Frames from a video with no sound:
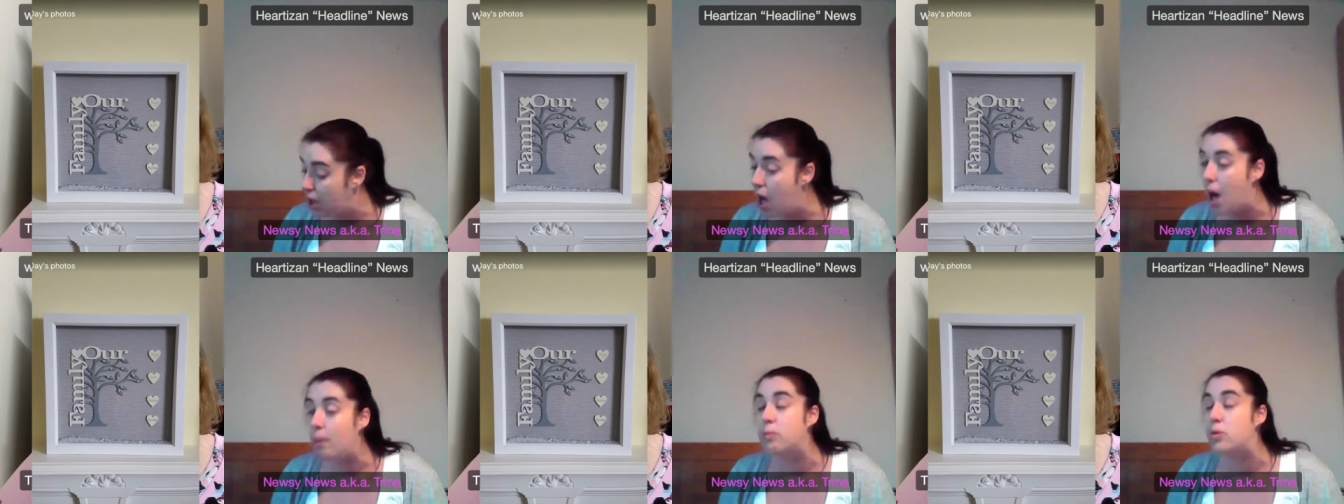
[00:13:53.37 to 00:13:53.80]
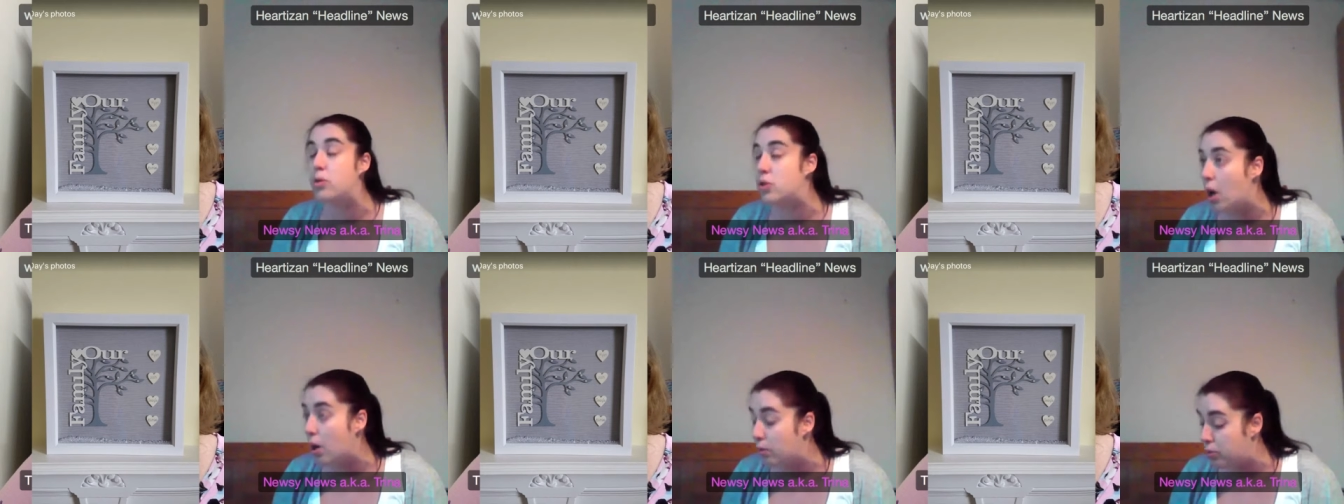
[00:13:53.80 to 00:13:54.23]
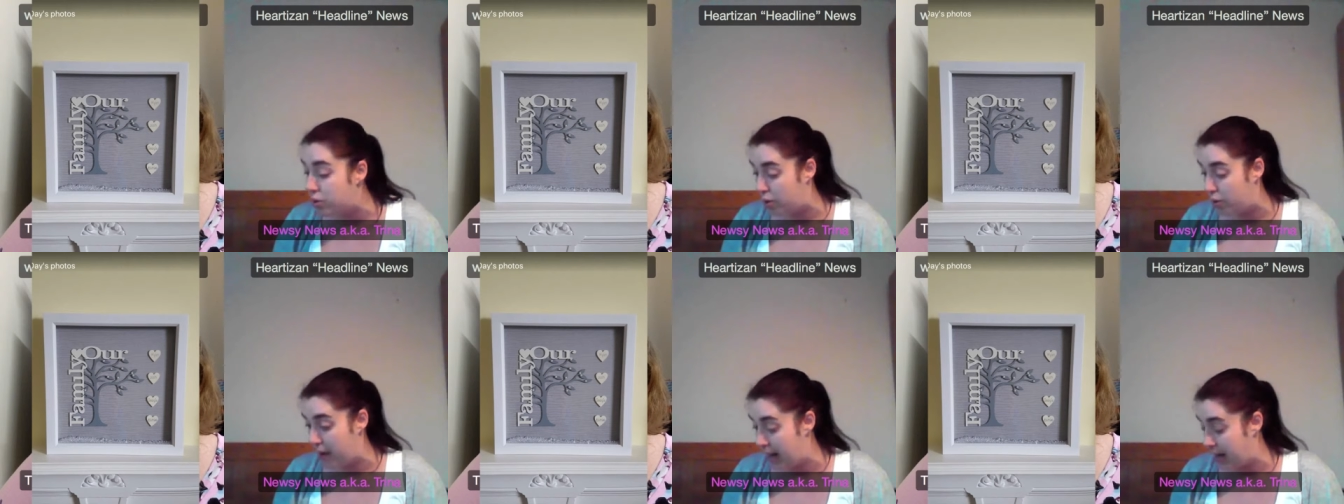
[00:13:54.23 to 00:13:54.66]
I'm so
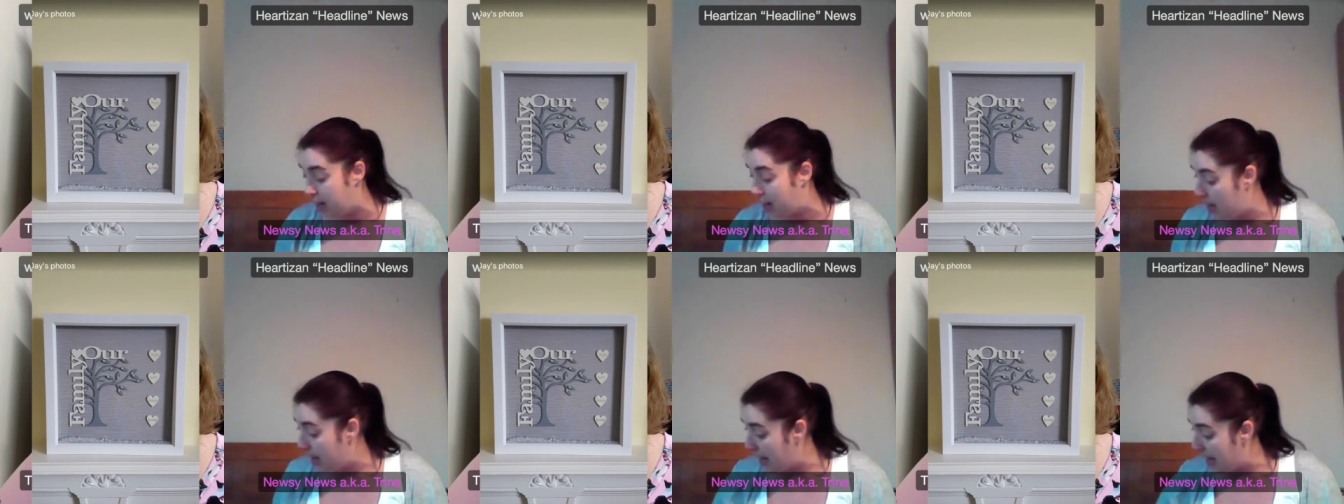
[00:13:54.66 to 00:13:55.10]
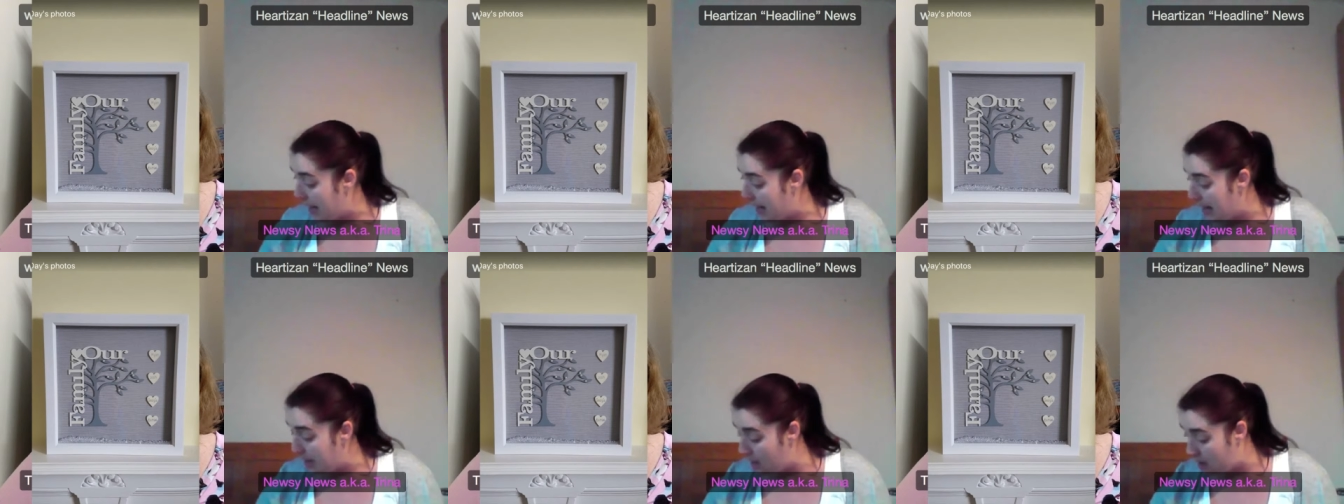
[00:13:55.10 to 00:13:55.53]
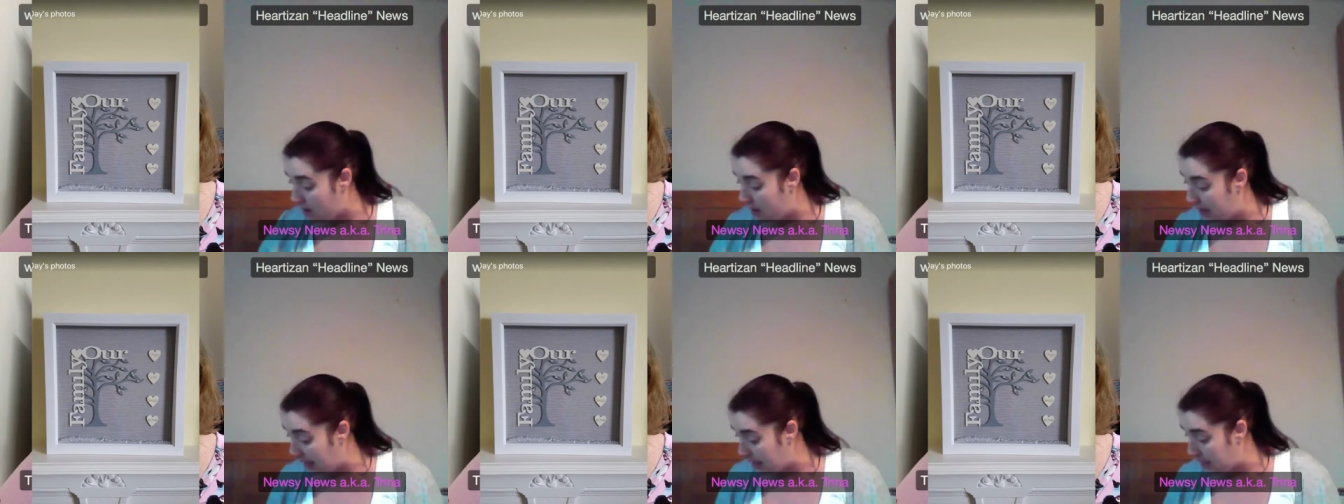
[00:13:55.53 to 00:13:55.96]
sorry. Yeah.
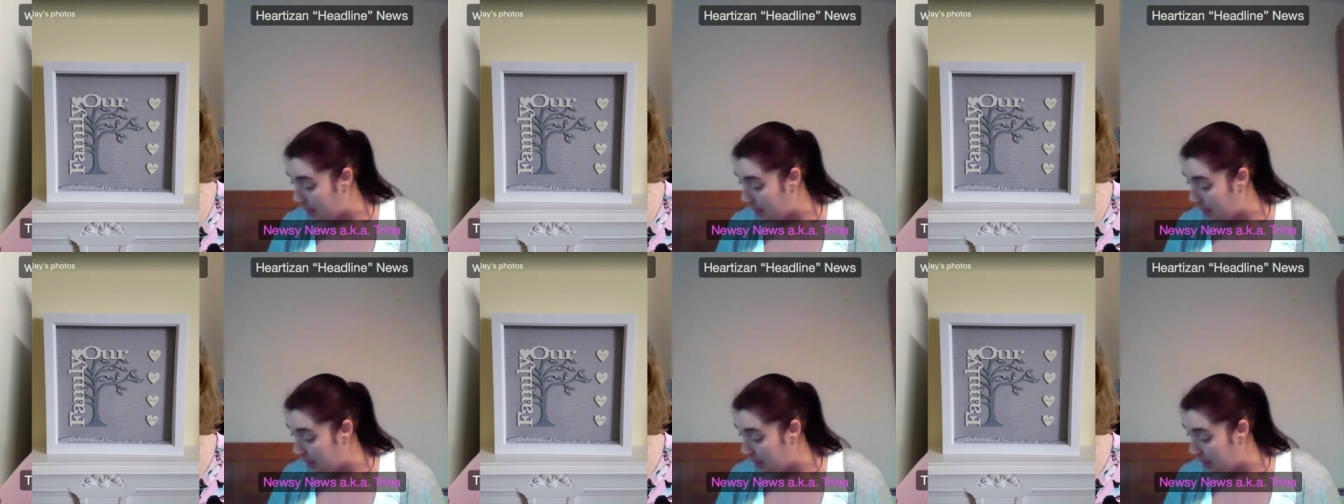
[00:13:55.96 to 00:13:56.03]
I like